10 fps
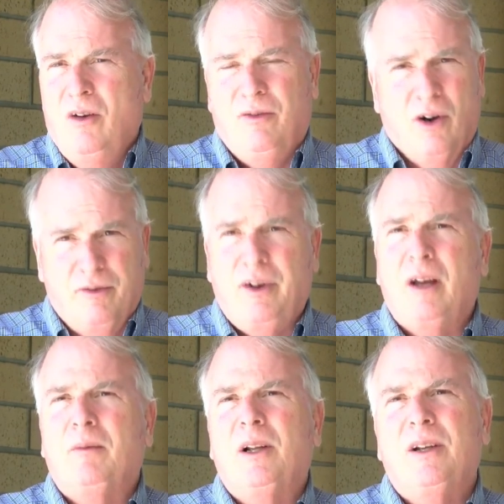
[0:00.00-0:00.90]
for our
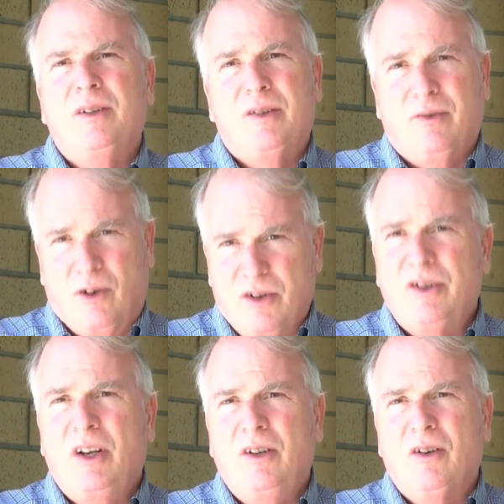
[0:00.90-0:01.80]
families, for our
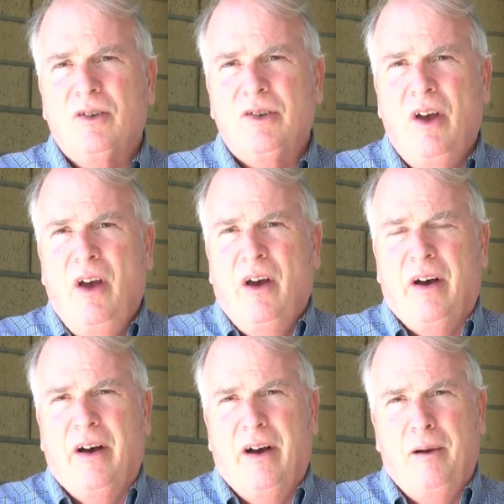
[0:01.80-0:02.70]
seniors,
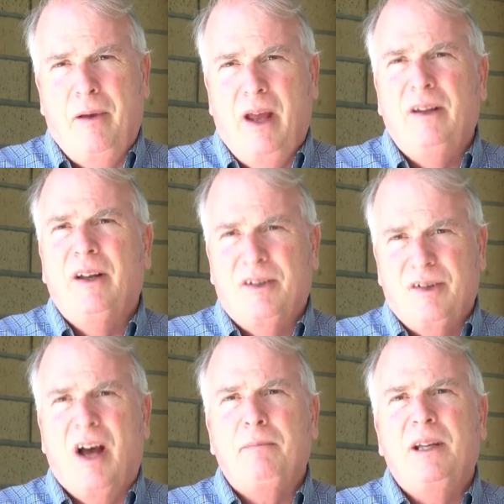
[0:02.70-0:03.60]
and that
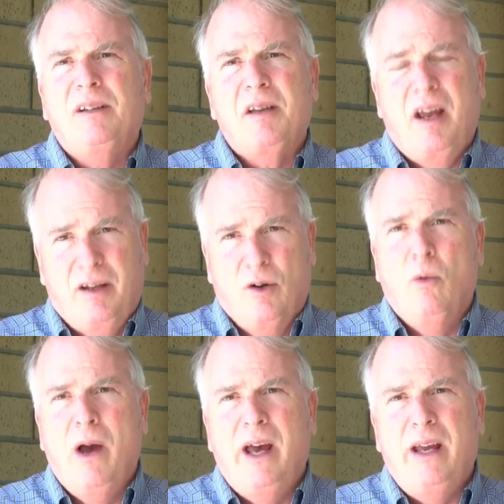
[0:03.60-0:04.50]
it's not being taken
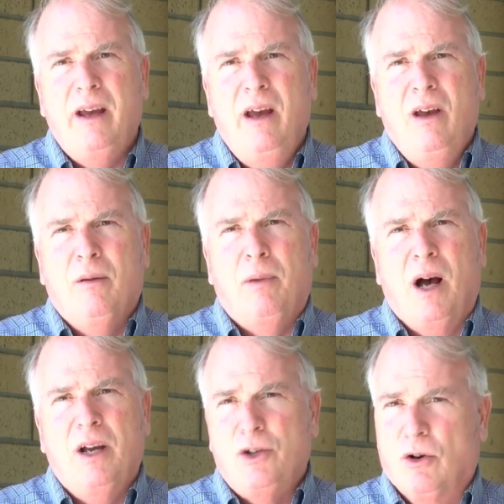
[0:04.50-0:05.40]
away
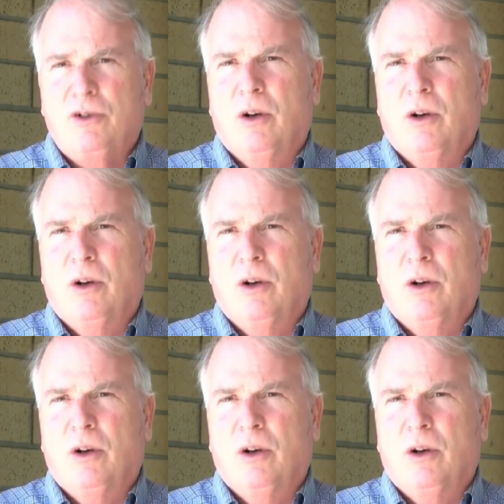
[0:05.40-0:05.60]
by